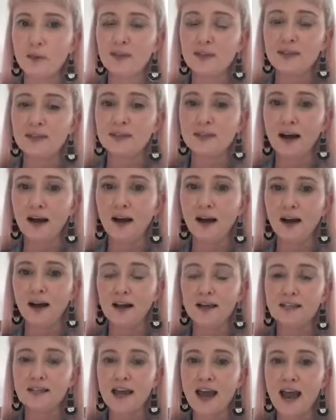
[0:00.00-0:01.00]
with his
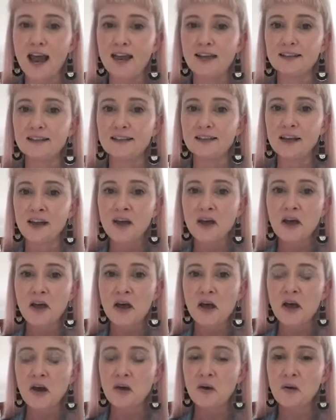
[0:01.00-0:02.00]
art. And
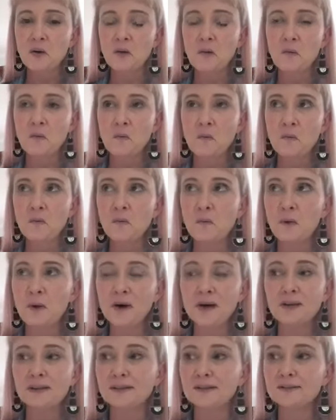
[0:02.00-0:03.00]

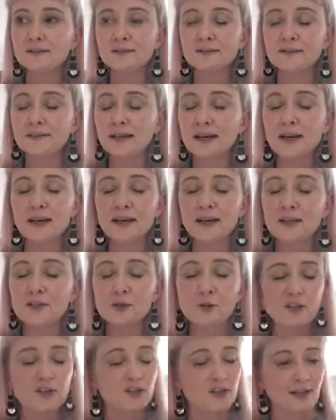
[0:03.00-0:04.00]
what a
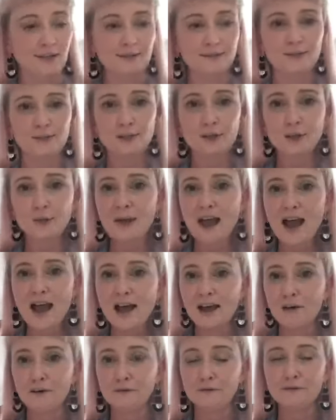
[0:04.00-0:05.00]
treasure to
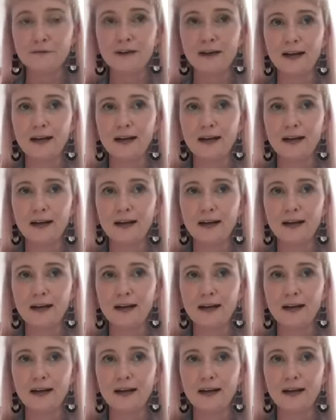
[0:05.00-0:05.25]
have.